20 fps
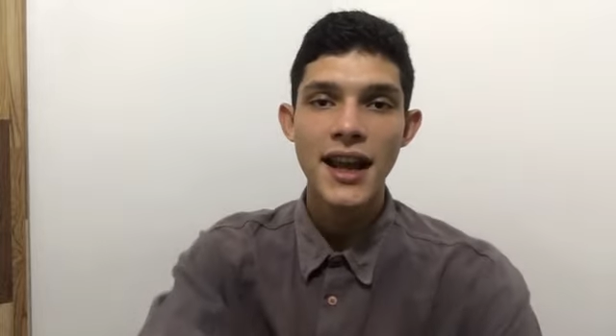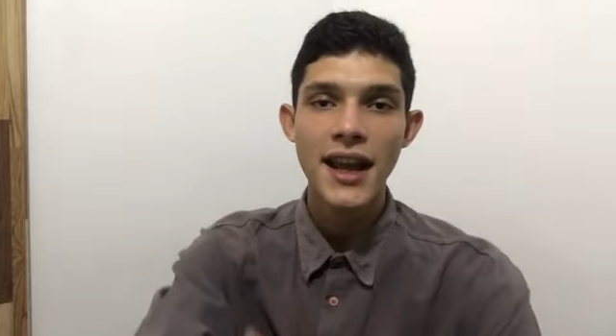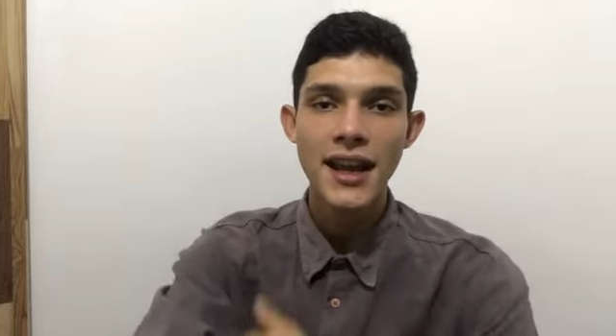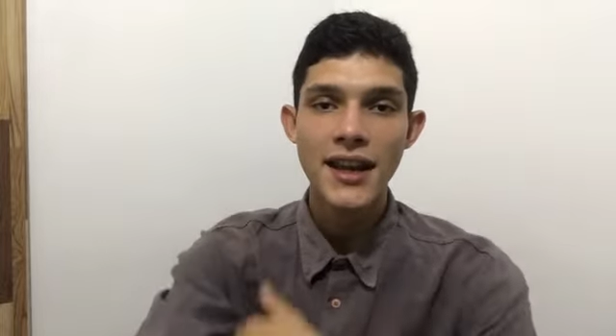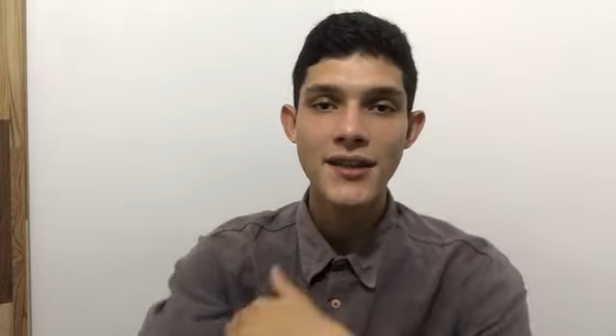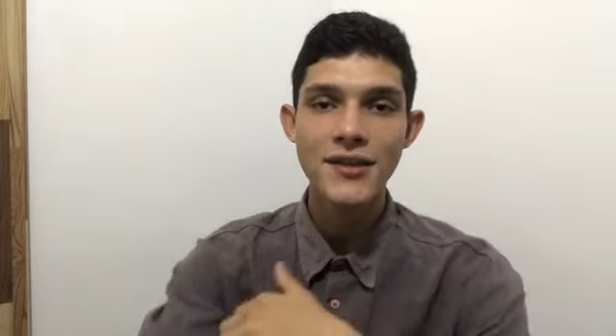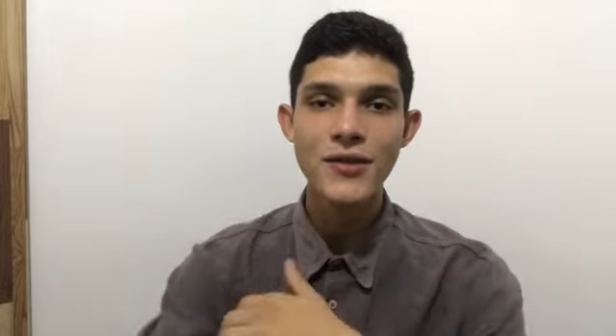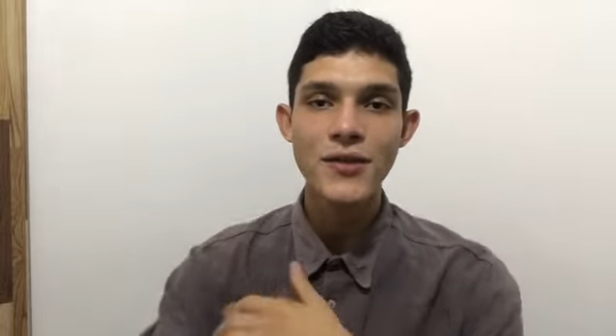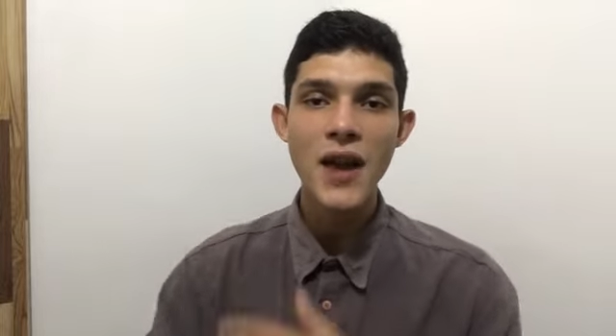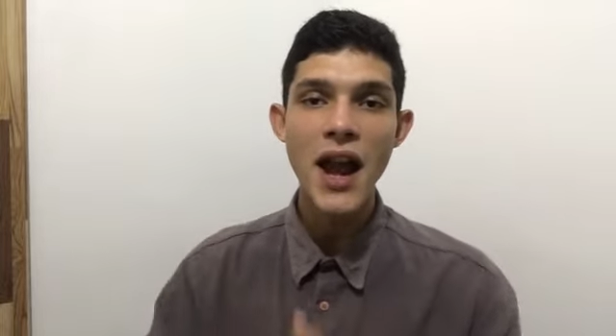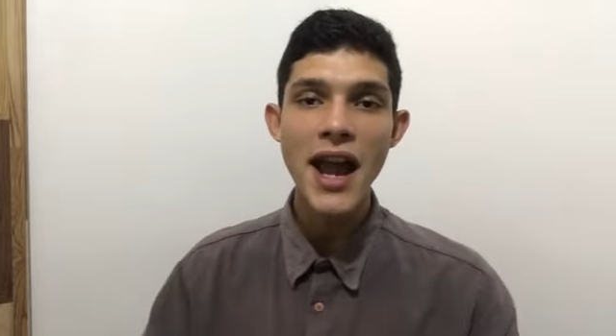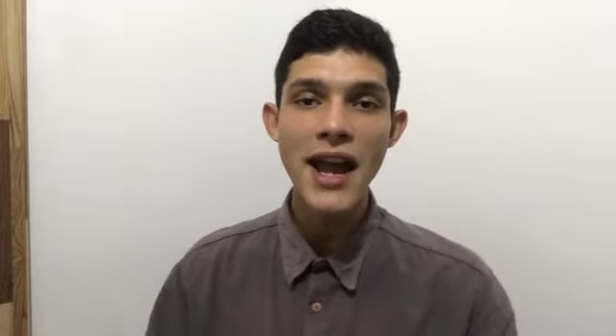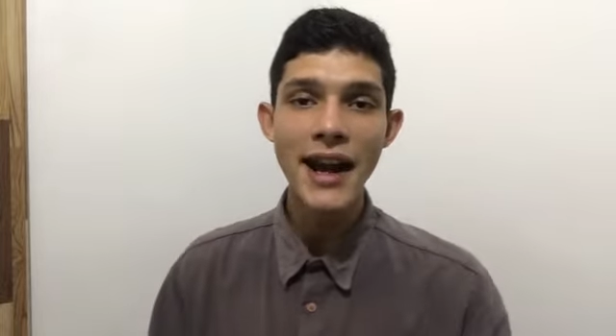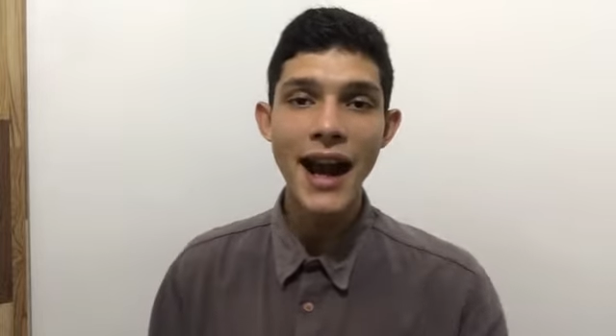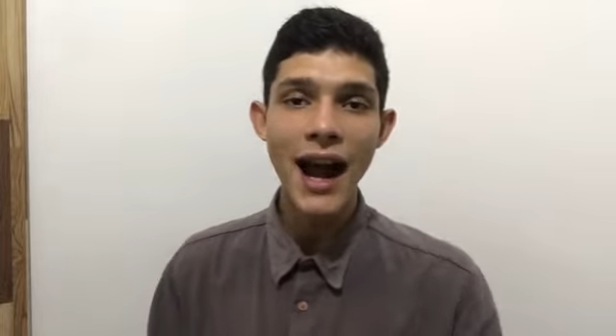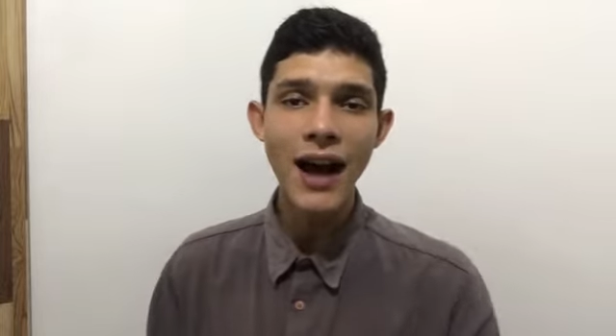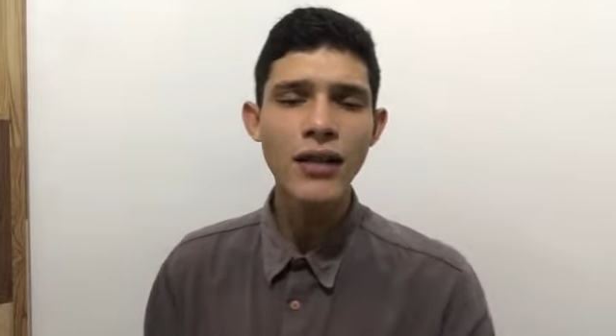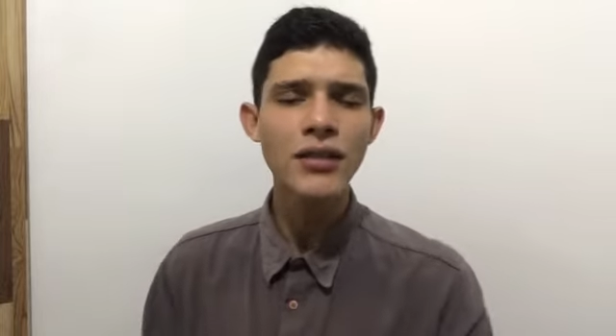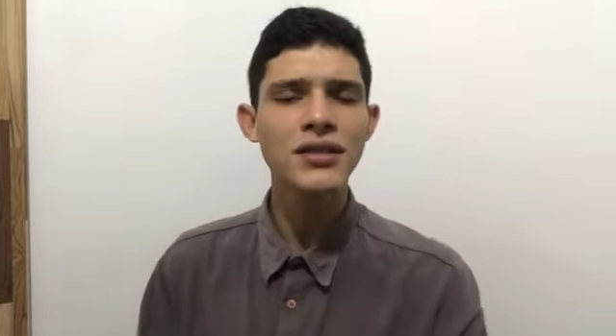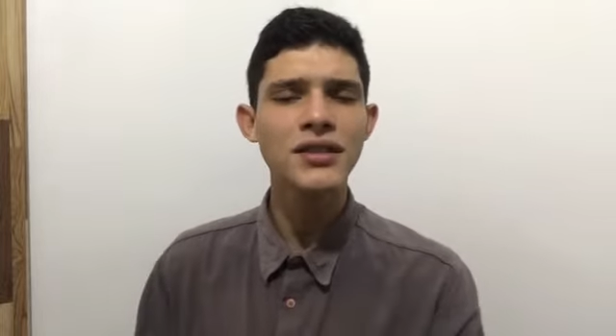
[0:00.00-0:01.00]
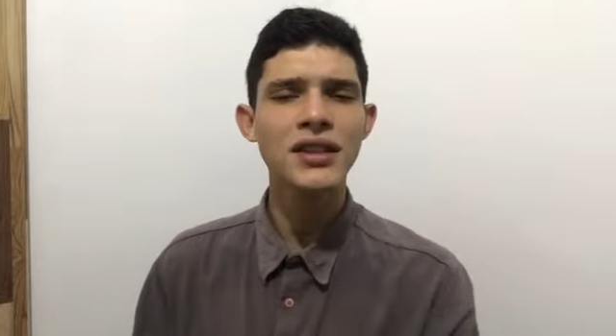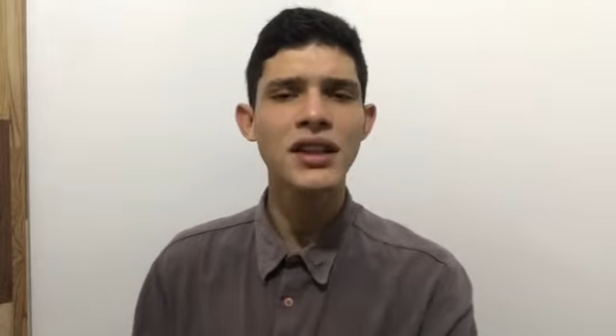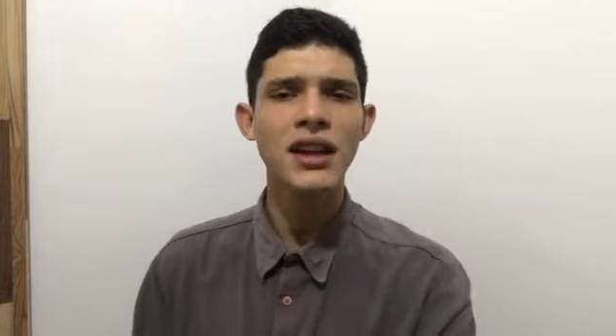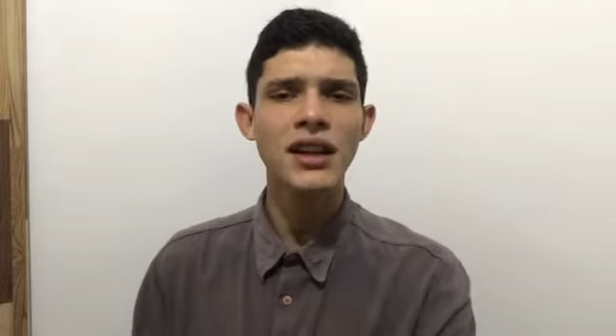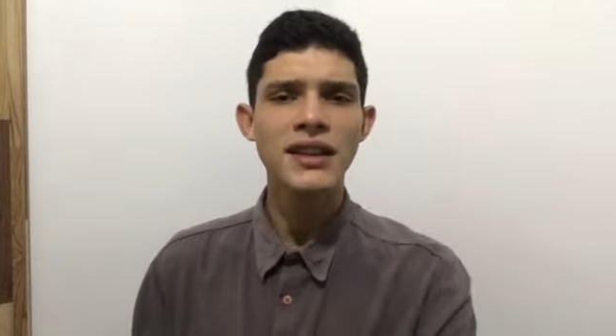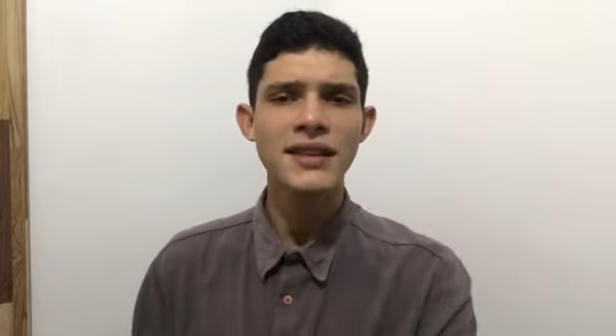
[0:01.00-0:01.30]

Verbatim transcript: and tried out